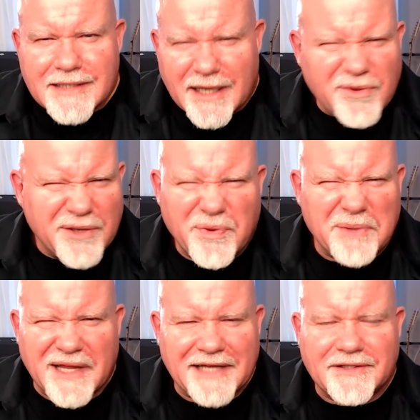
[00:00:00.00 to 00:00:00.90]
And we
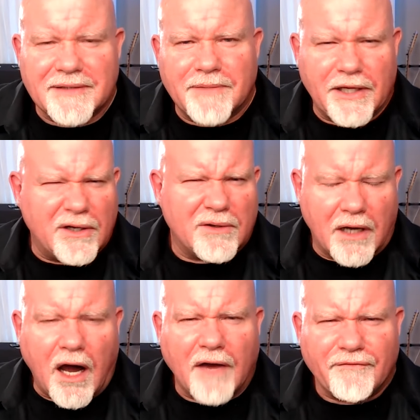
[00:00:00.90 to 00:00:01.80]
played them, but
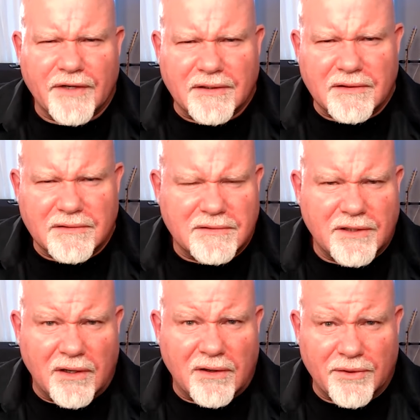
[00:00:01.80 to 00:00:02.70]
often,
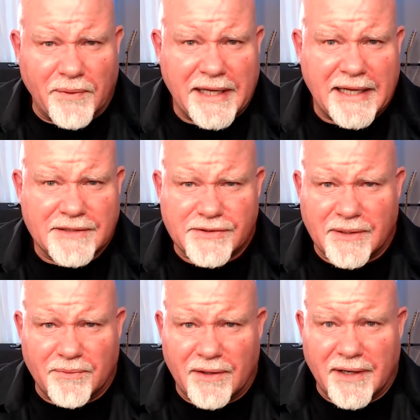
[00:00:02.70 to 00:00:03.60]
on the weekends or
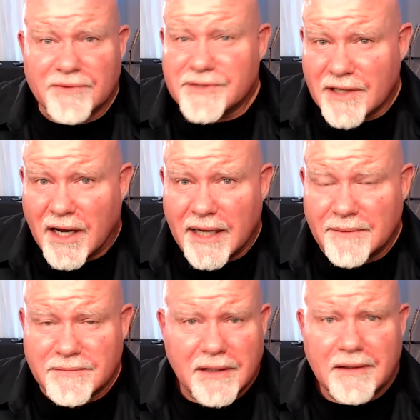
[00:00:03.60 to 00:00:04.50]
something, we were
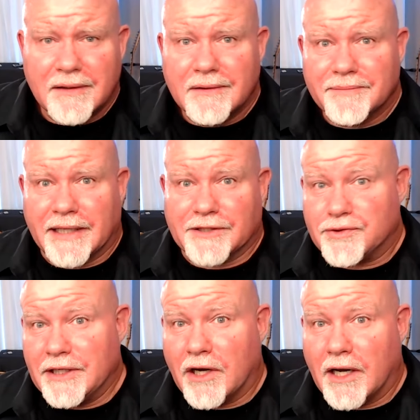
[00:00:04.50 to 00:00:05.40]
outside playing
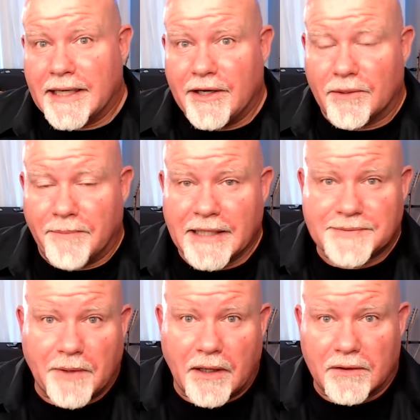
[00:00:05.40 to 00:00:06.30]
street hockey or
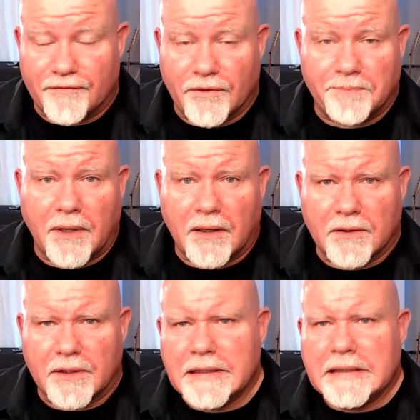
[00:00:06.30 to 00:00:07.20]
baseball or football.
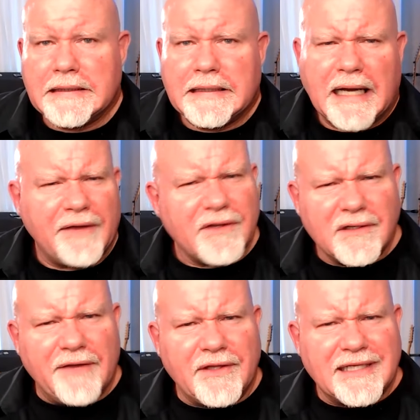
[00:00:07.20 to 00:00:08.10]
Or I
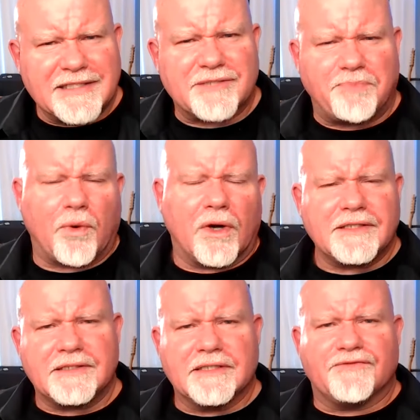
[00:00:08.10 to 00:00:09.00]
think that
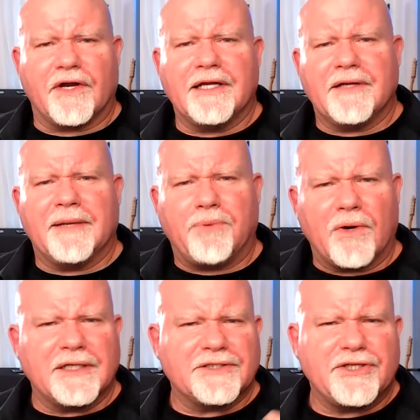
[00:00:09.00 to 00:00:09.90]
sports is very
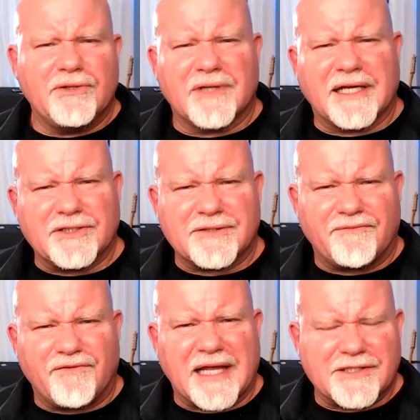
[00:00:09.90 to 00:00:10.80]
important too, like just
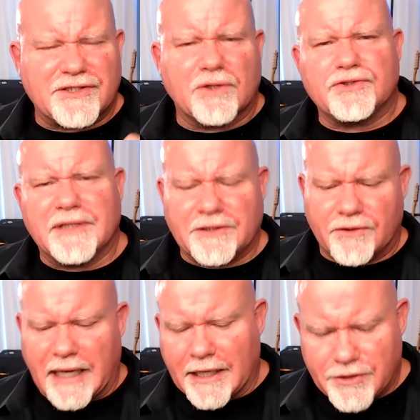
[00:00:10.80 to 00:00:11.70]
for that social
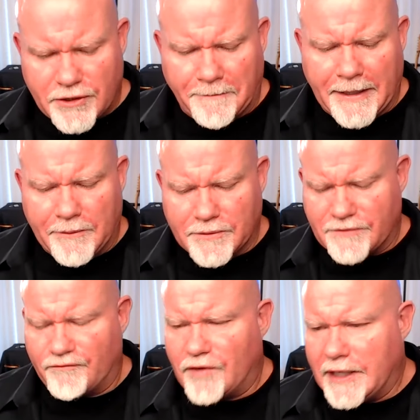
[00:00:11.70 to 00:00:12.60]
interaction or being with
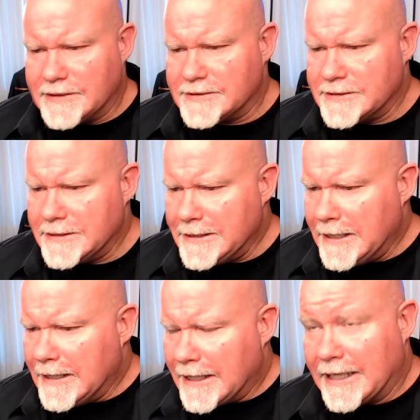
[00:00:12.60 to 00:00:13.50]
some friends.
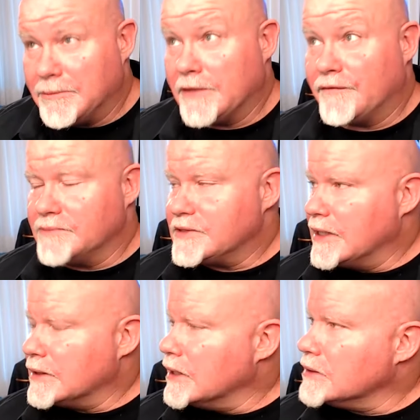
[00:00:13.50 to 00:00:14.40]
I can't believe I'm
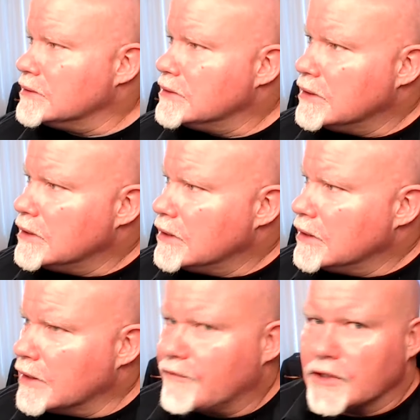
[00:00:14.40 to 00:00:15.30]
saying that.
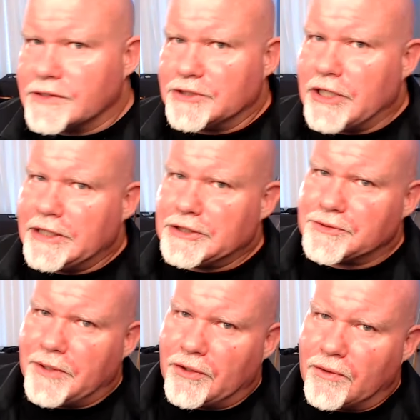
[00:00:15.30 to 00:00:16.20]
Of course, that changes
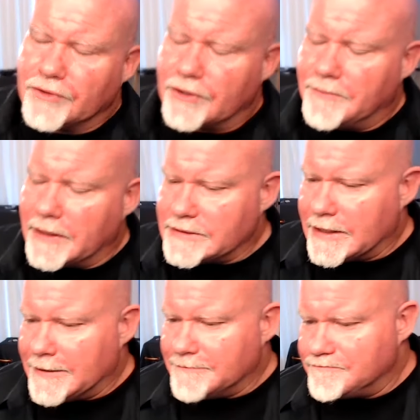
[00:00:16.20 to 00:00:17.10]
when you're older, but
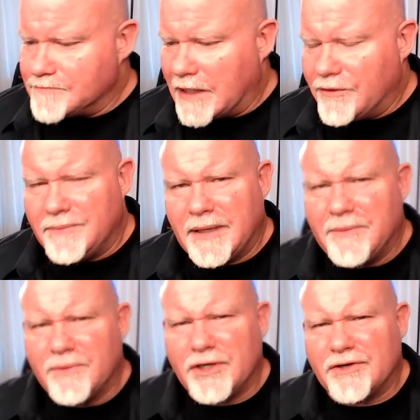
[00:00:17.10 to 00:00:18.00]
I think
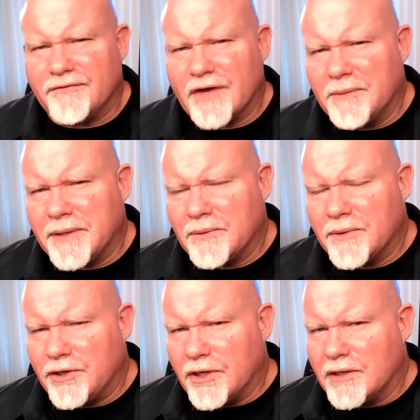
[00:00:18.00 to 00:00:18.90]
maybe when you're developing,
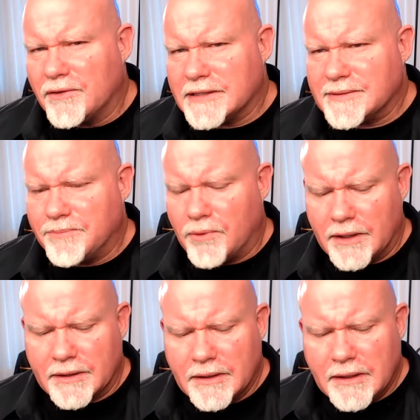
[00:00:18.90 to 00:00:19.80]
when you're younger, that's
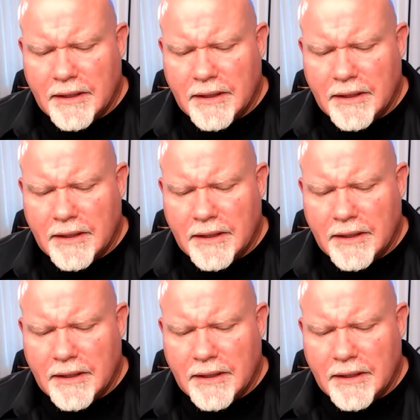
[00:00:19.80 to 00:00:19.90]
important.